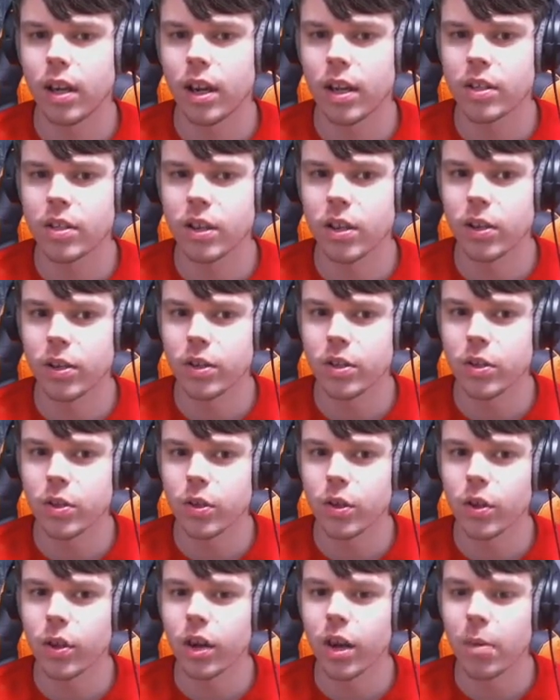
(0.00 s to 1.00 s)
as long as you
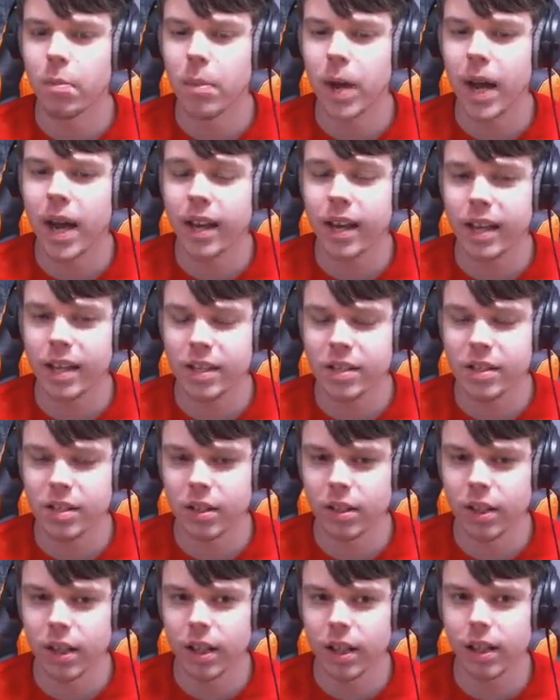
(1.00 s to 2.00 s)
don't come back
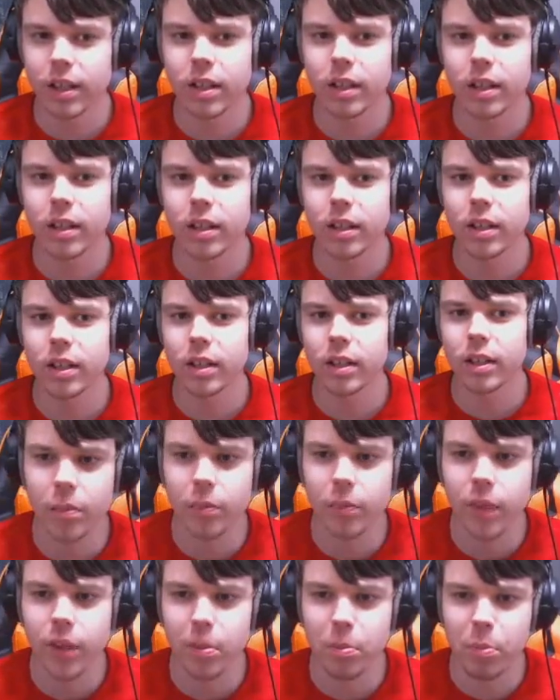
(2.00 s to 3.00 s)
instantly,
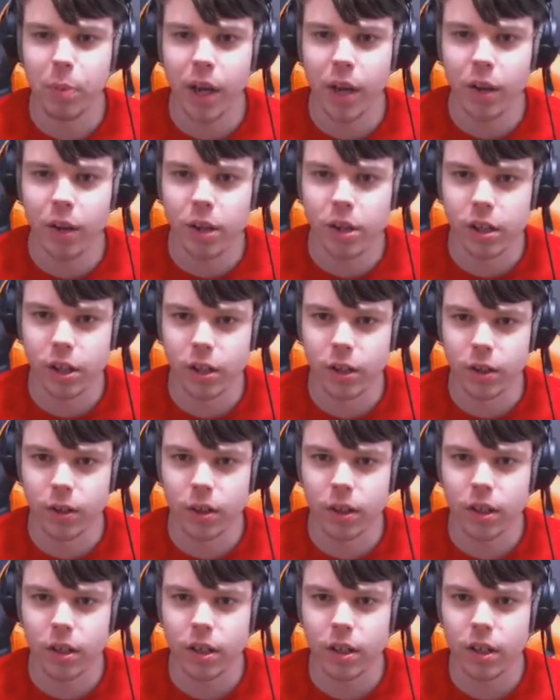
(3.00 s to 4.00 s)
then Bale
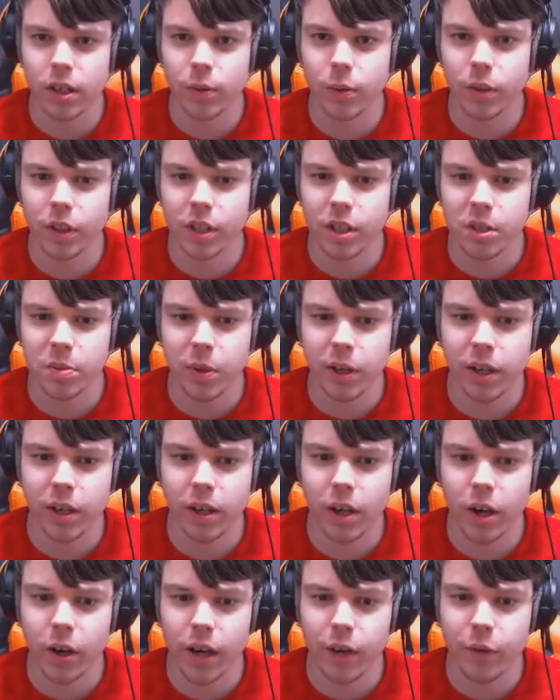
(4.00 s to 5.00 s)
clone will disappear.
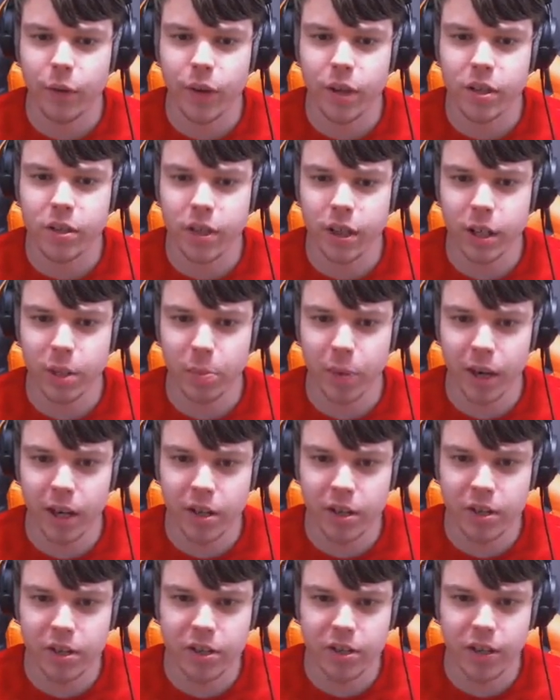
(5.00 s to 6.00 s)
Okay, festering
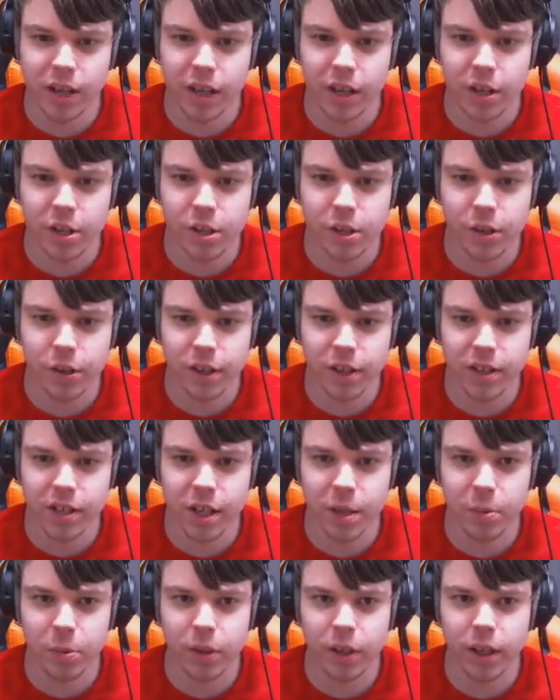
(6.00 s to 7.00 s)
appendages. I can show an
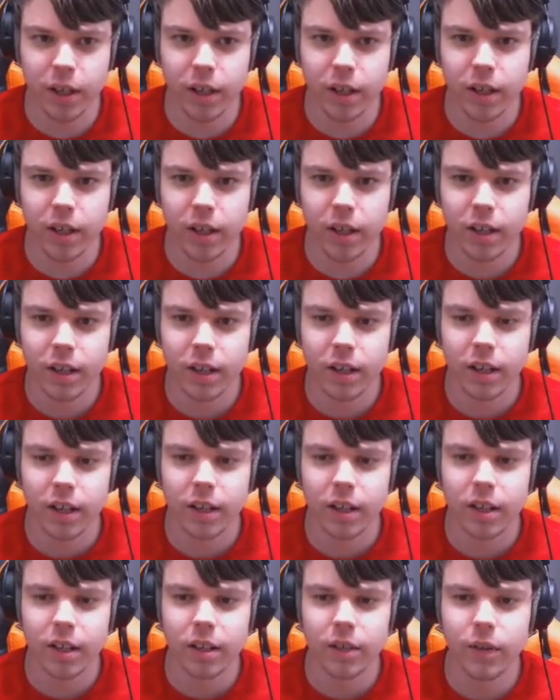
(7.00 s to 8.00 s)
example here.
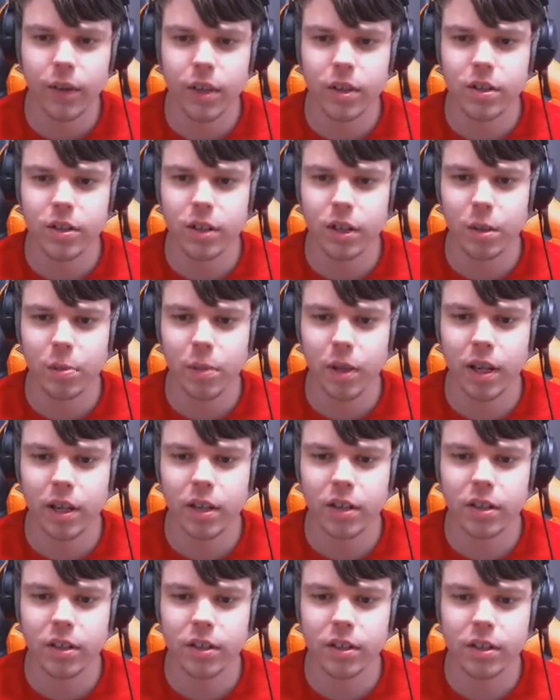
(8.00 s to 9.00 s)
Festering
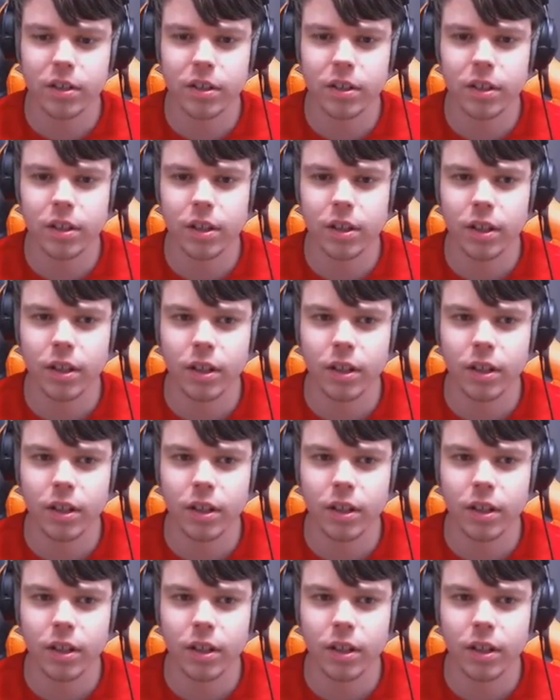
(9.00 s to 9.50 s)
appendages.